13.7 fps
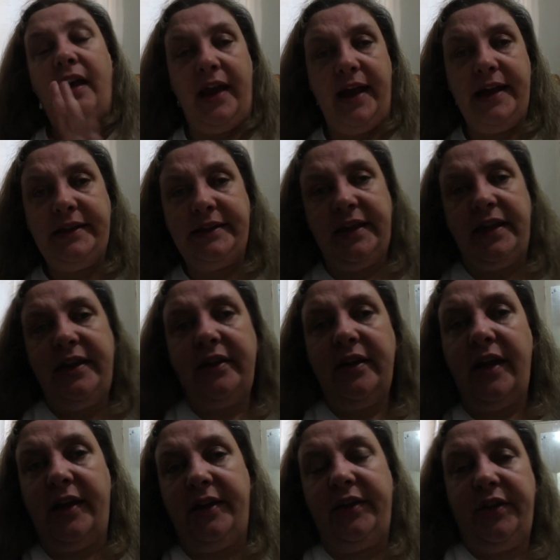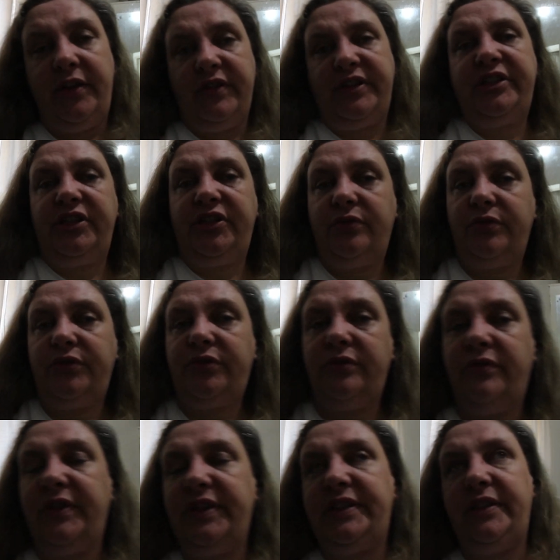18 Agatha Christie short stories.